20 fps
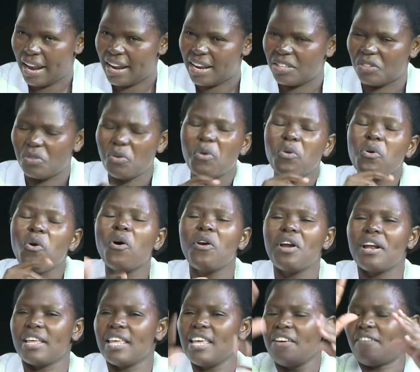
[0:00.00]
gain
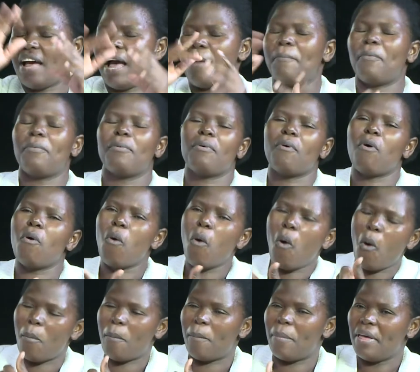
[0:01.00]
your
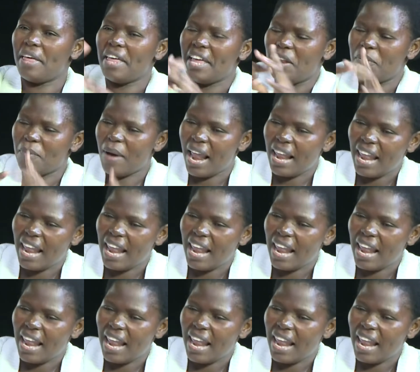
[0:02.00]
self-confidence.